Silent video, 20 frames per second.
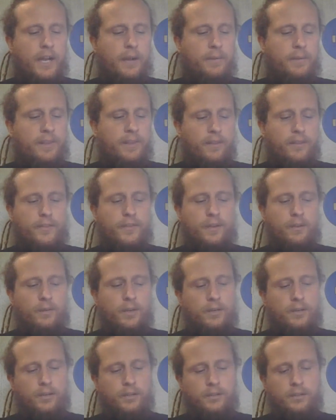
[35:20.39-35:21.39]
I mean, the other thing
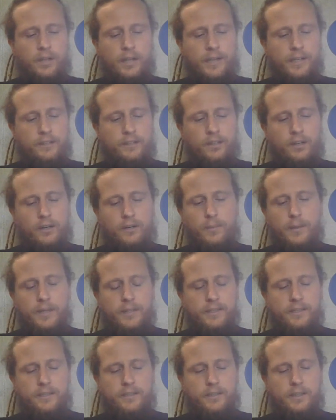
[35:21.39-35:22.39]
we could like talk
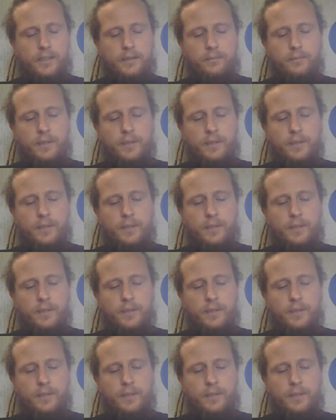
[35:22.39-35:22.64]
about is